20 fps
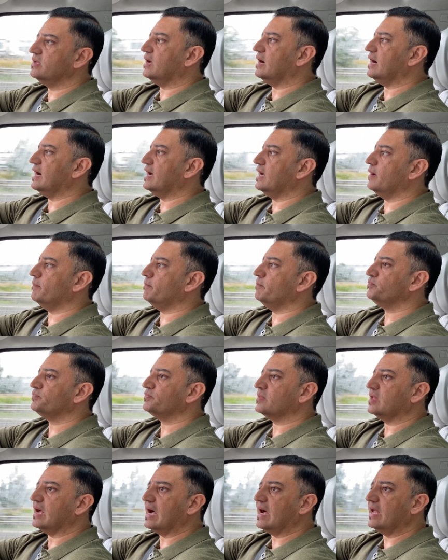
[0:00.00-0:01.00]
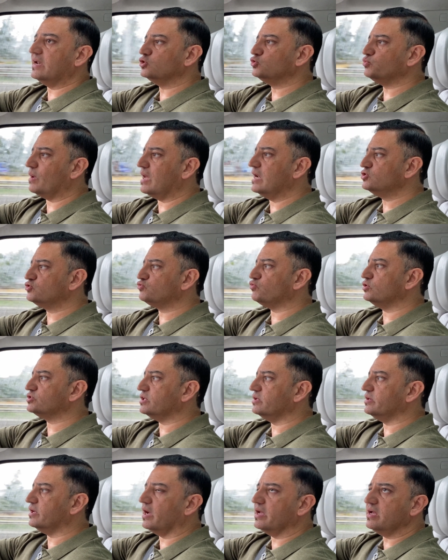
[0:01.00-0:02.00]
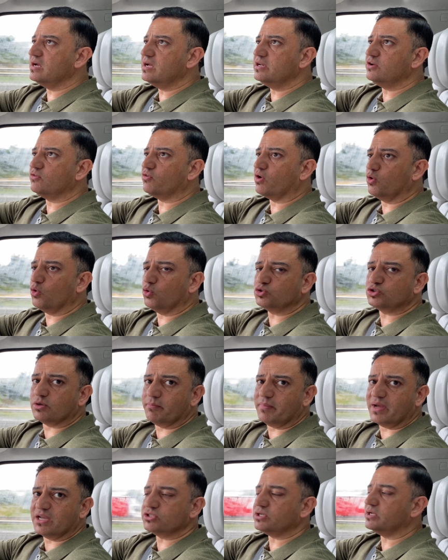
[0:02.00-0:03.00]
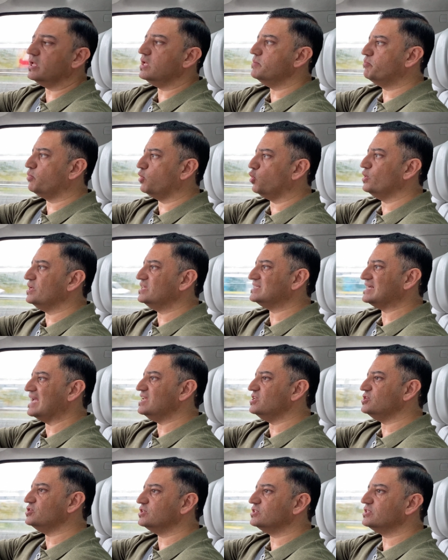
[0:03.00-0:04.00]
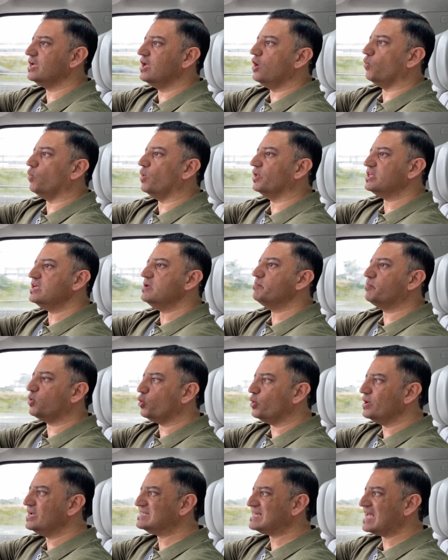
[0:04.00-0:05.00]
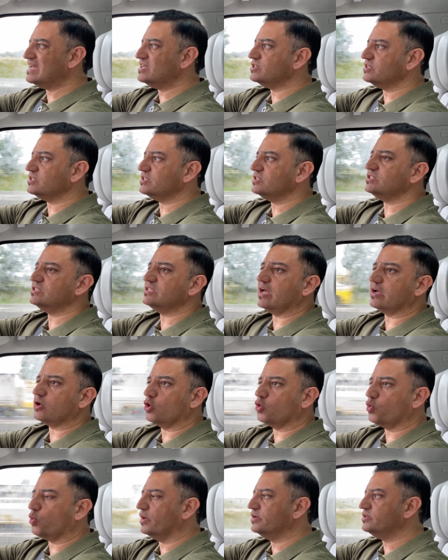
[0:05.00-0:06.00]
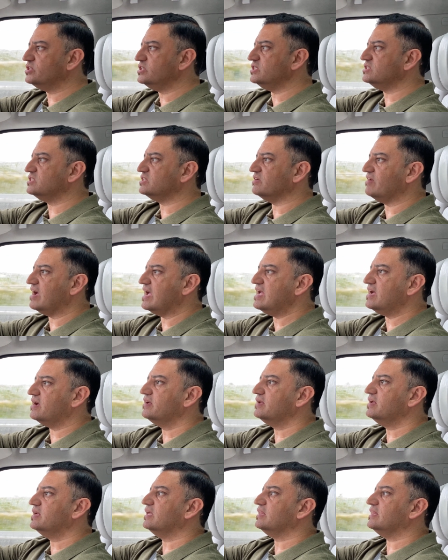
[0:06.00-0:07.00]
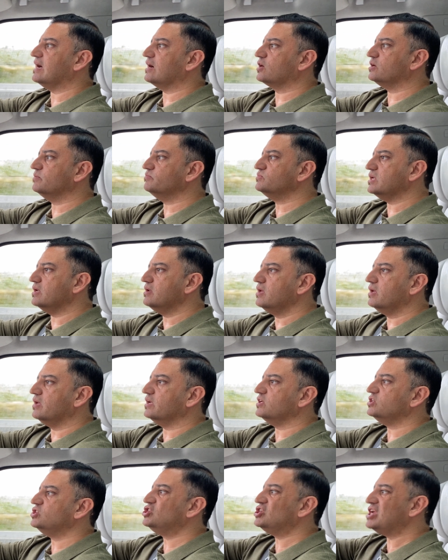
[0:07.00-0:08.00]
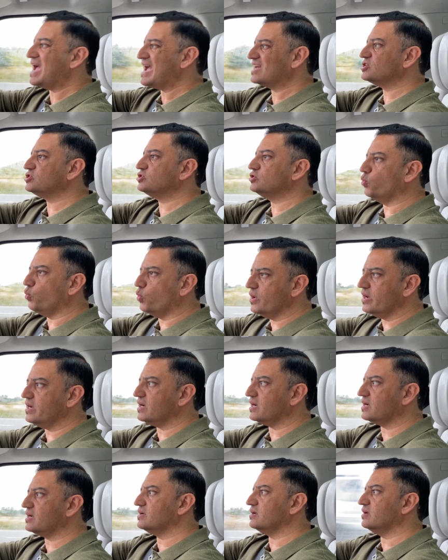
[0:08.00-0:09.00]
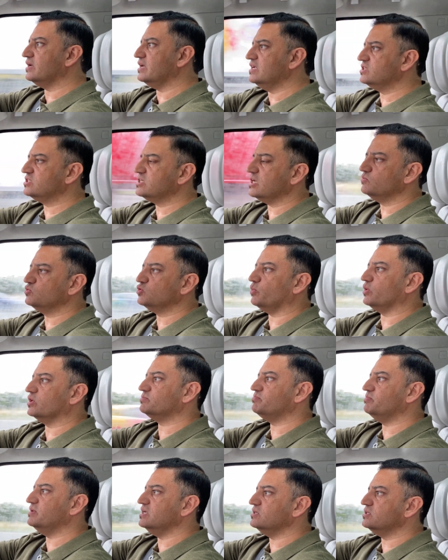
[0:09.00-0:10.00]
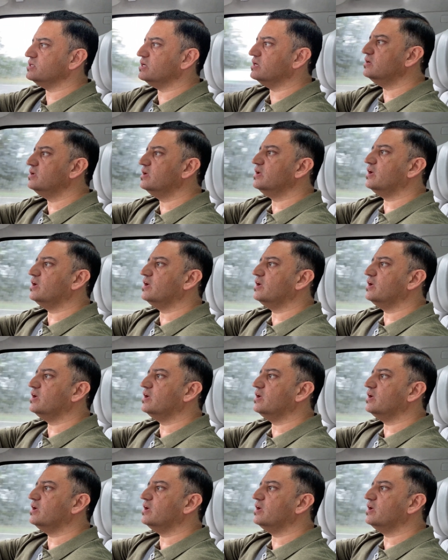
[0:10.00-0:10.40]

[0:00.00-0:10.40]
Um, and as well as Russell and I, earlier I also mentioned the employer's agent. What the employer's agent does is like a quantity surveyor that comes and checks the work in terms of what's being done,